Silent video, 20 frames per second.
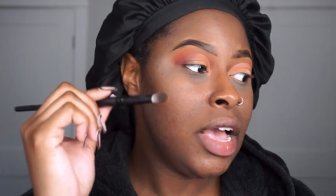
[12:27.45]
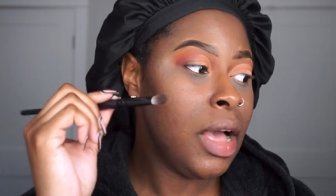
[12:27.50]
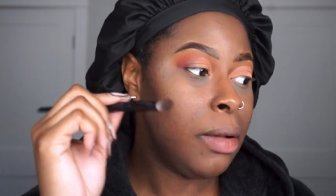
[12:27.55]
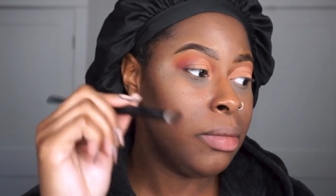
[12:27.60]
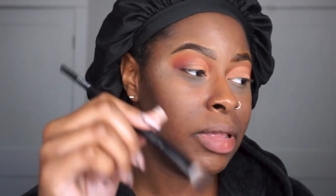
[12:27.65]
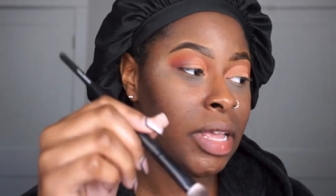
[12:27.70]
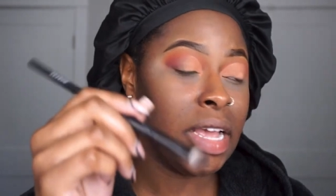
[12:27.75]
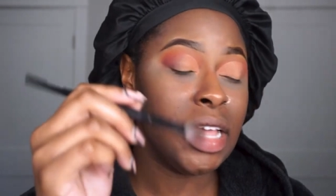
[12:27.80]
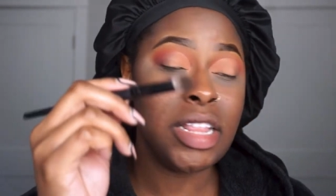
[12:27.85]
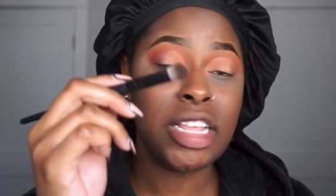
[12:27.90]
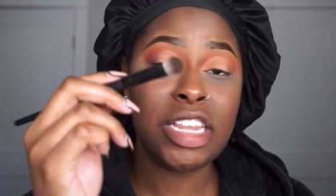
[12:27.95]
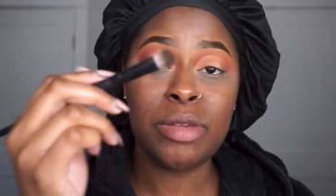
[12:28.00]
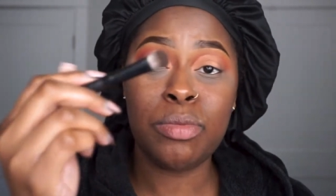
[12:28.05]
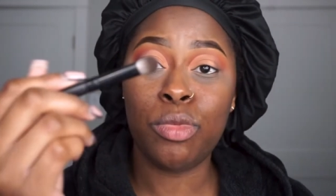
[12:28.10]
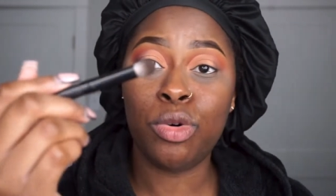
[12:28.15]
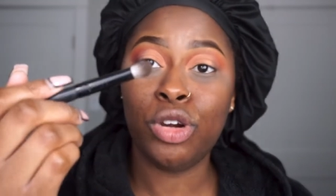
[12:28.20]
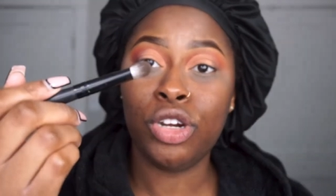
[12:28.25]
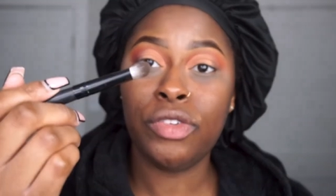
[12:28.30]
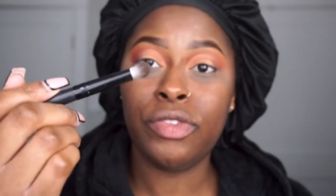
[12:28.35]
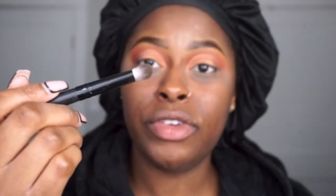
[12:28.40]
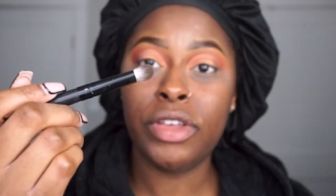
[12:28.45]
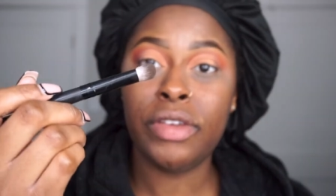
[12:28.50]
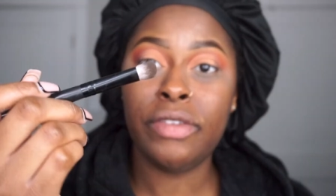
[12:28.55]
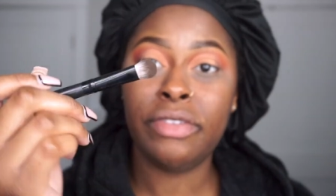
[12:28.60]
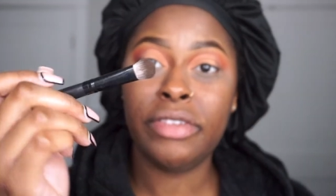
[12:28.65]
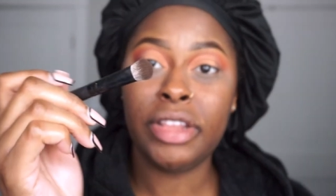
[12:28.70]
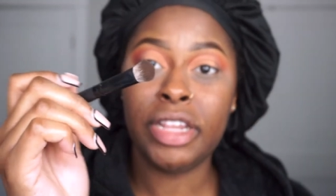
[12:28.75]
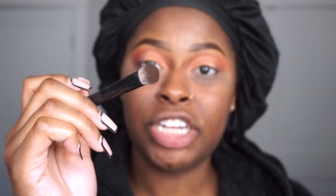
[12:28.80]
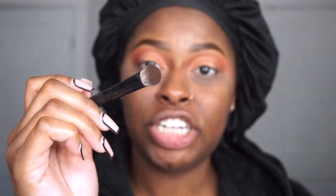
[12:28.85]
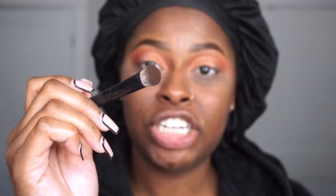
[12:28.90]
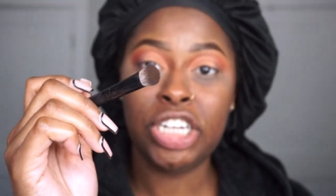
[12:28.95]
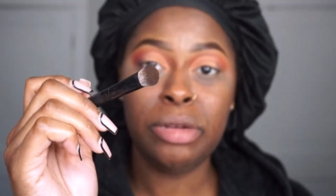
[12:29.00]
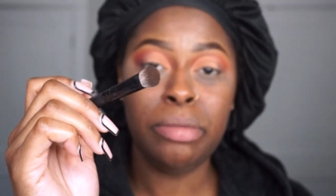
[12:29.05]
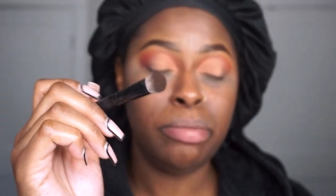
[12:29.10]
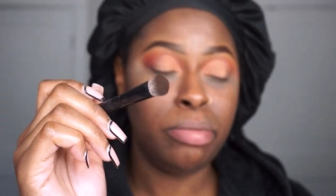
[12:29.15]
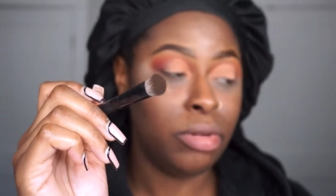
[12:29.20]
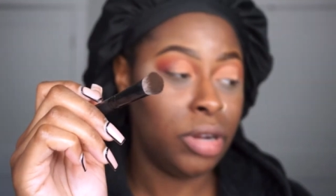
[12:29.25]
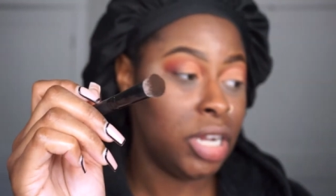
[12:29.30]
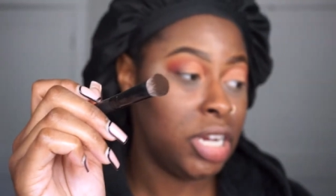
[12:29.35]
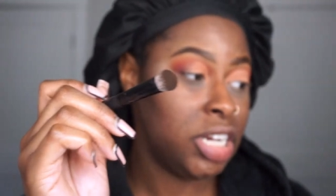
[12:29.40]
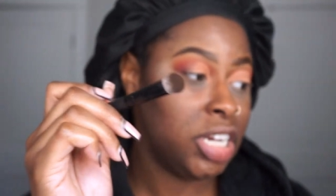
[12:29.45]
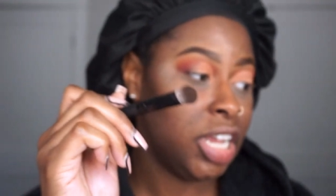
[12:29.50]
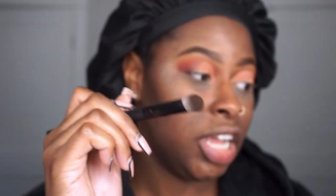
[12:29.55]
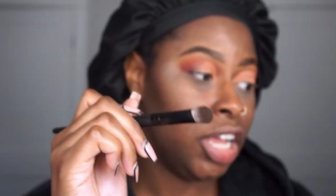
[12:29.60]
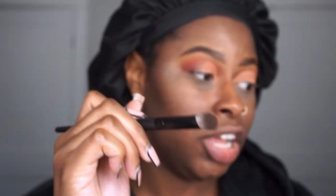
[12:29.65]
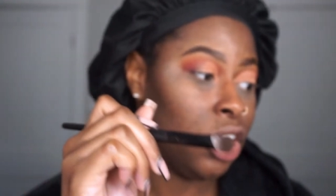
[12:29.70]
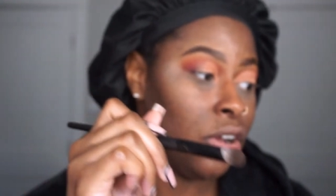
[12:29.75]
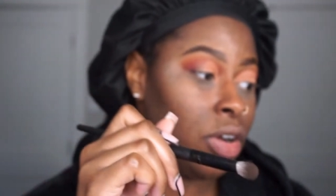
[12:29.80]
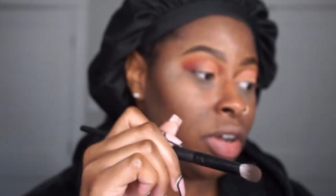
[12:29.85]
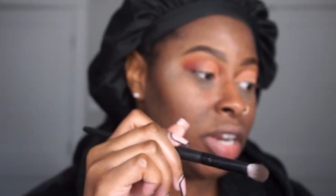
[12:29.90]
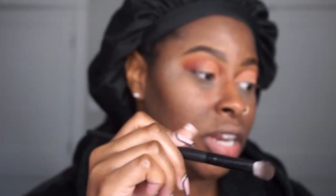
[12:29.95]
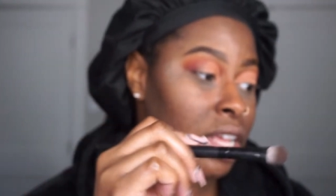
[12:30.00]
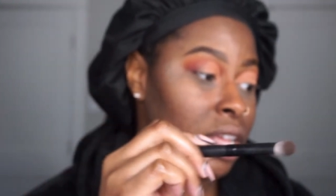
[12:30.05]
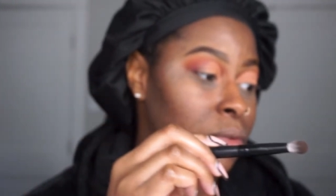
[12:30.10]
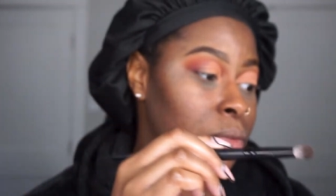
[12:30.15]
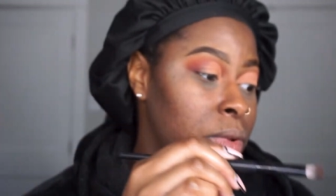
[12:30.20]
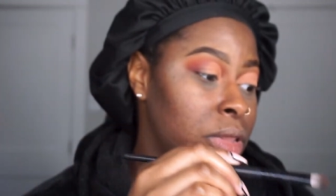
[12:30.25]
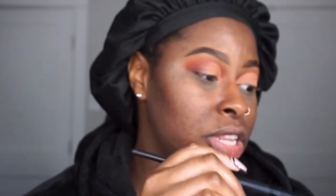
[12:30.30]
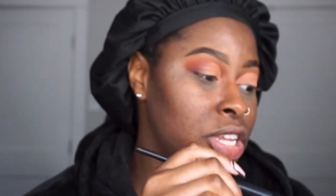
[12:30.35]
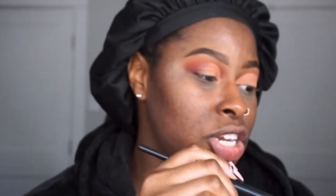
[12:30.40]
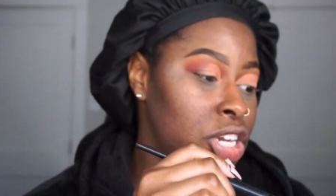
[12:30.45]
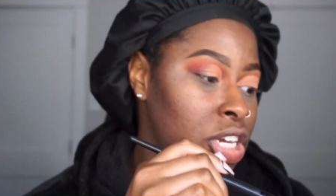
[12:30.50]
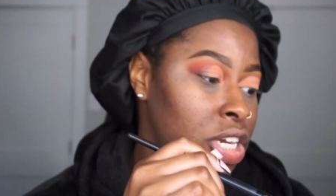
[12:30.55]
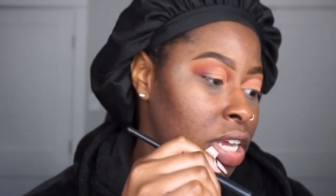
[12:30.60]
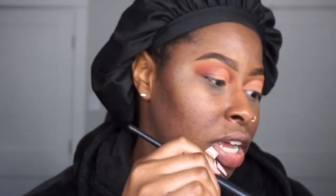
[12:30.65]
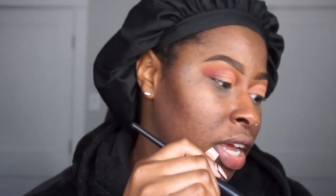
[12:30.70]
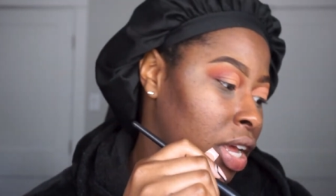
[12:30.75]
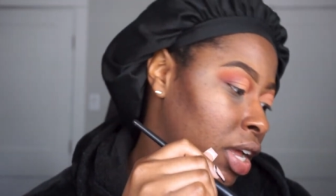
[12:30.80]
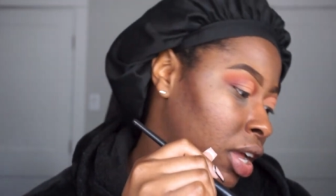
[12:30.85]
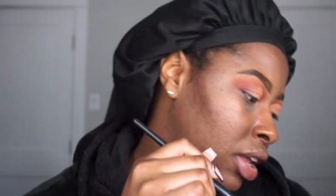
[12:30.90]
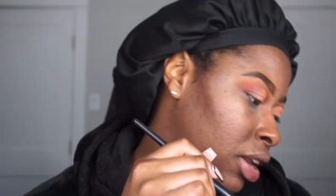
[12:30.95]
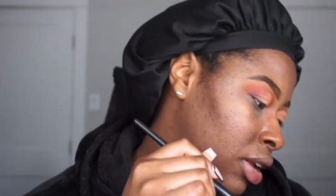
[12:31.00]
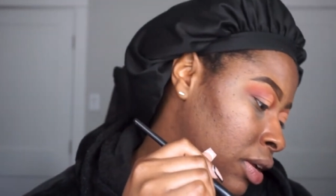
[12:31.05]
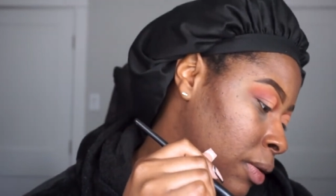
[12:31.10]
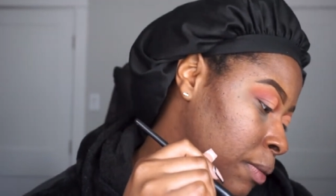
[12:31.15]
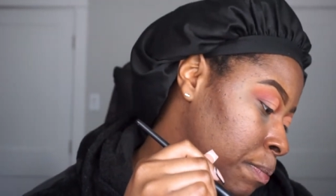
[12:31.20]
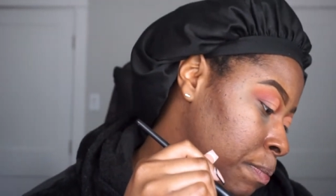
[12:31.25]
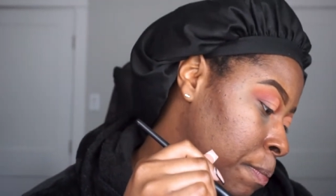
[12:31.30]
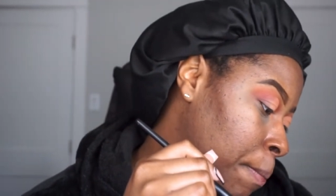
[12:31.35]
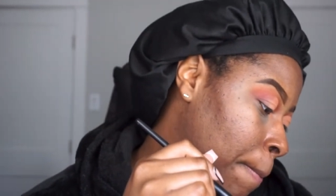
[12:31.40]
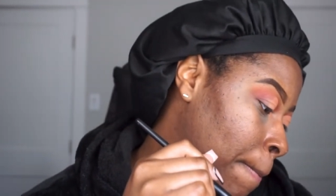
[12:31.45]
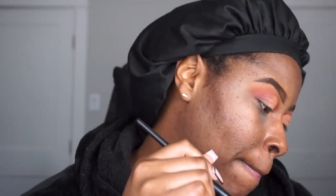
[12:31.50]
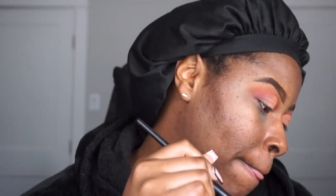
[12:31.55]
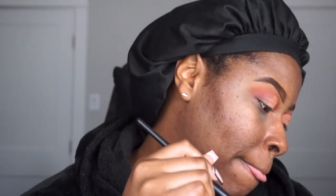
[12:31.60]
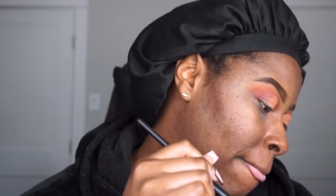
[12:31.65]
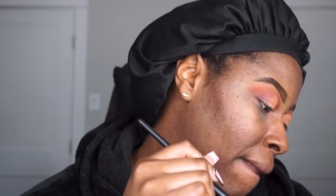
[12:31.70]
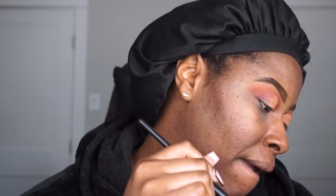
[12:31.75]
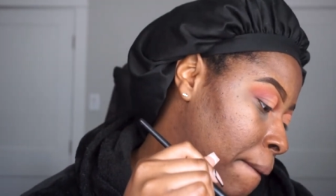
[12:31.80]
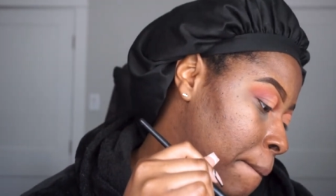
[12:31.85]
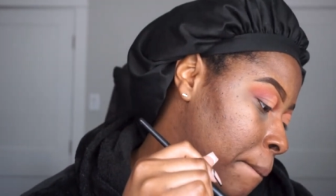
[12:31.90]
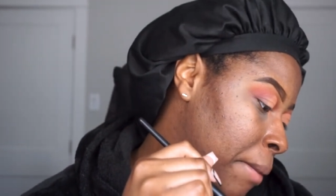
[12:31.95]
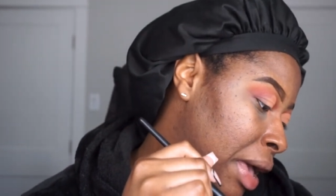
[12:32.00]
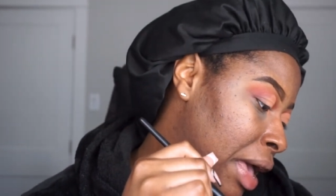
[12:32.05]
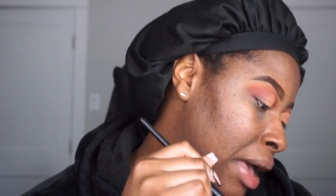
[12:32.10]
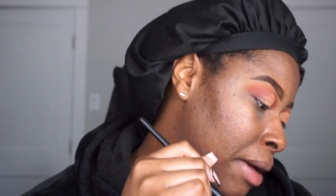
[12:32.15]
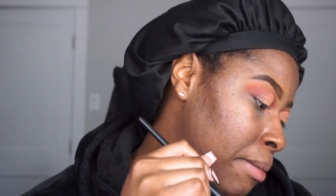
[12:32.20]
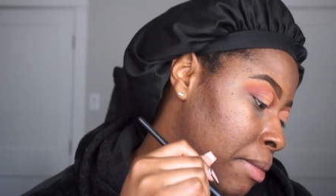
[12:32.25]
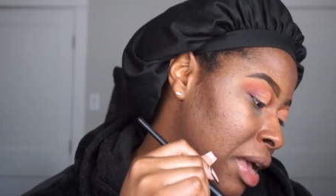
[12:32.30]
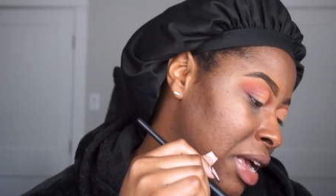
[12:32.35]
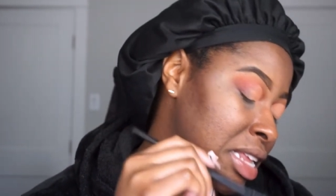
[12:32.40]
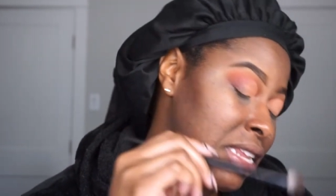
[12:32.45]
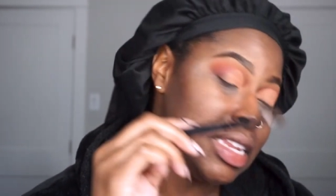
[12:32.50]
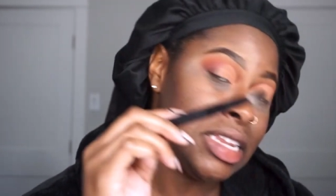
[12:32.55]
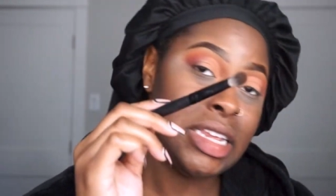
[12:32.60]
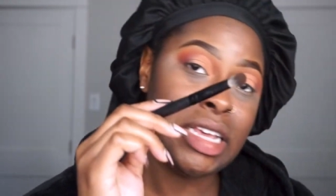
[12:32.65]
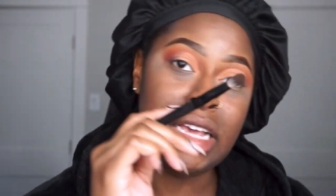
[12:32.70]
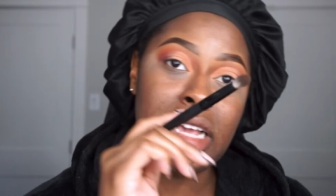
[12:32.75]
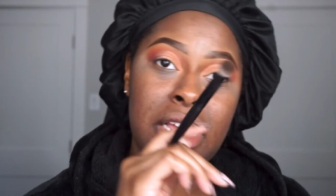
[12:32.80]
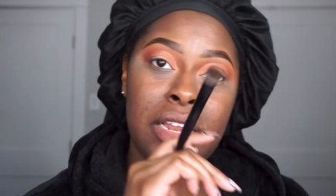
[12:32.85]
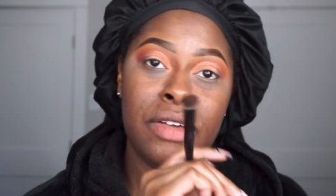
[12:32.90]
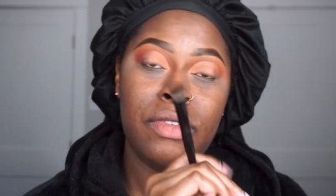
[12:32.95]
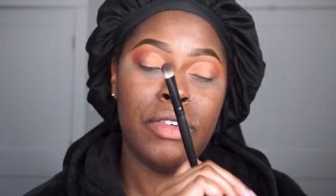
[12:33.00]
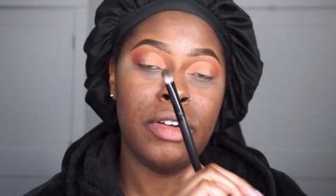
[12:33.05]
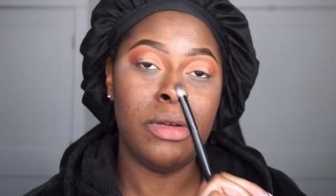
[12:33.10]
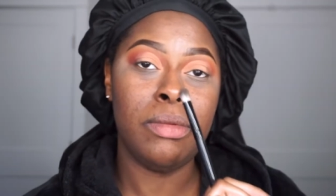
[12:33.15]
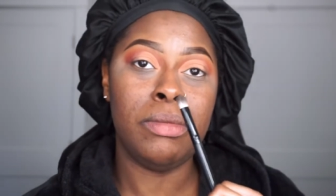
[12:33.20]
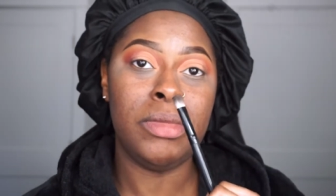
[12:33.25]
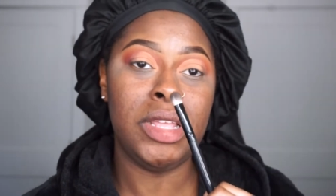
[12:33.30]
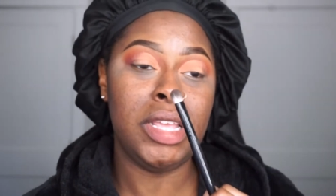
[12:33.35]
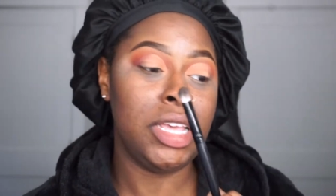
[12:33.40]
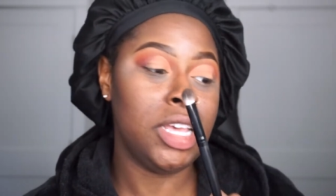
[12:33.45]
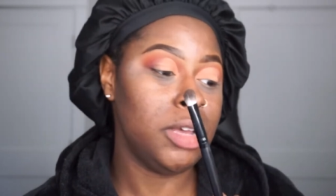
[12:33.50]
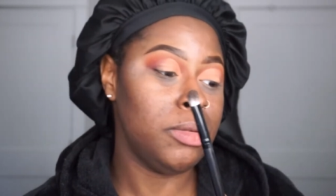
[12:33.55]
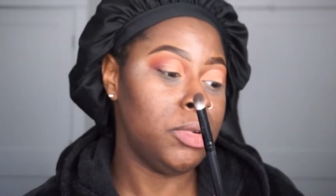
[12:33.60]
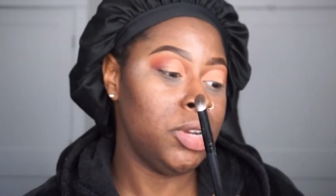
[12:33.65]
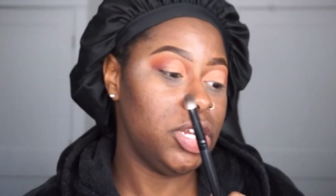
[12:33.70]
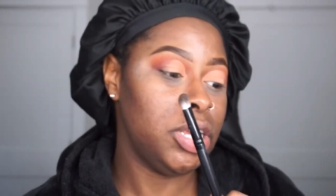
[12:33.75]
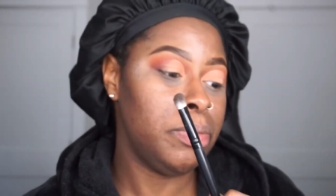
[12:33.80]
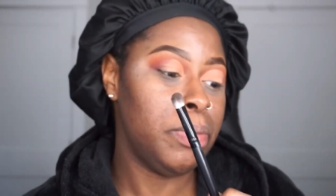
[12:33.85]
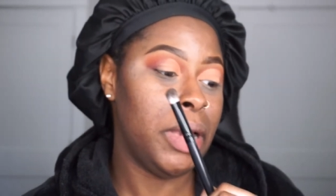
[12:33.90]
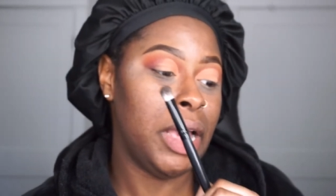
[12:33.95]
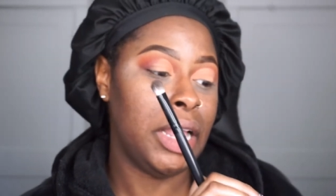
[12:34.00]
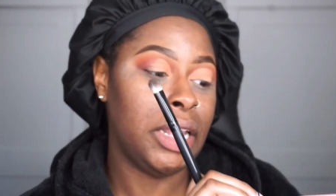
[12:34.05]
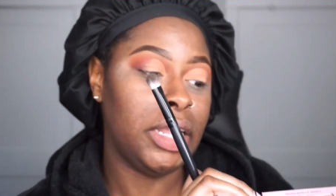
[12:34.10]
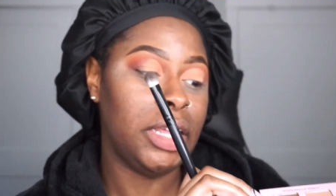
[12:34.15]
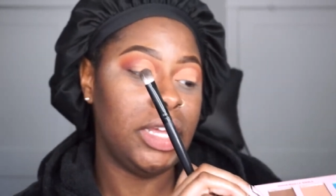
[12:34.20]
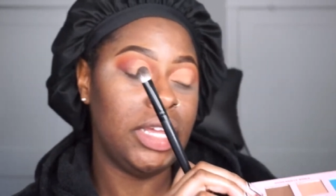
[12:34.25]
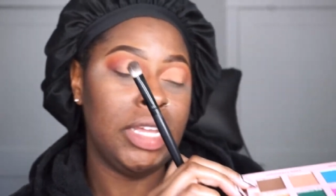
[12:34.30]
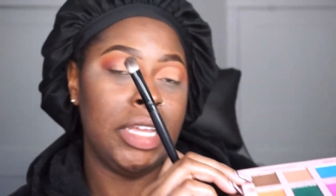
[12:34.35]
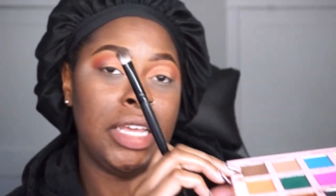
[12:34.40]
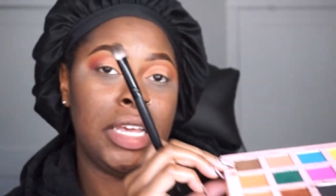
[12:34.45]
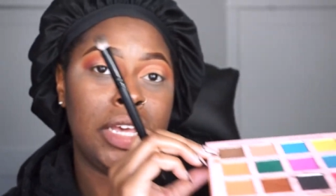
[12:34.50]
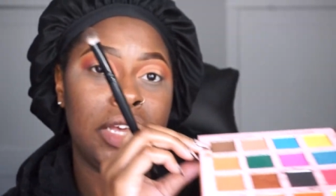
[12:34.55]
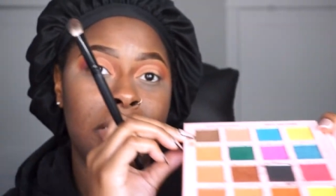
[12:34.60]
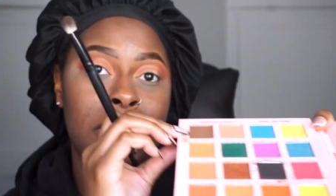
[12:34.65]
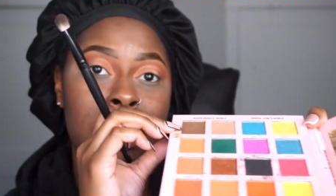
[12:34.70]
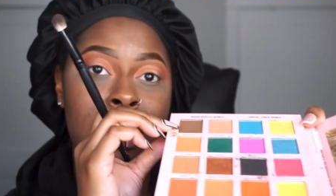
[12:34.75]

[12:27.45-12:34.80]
I'm taking this Morphe Flushy brush and going in with the shade Mad Maxine from the Kimchi palette again.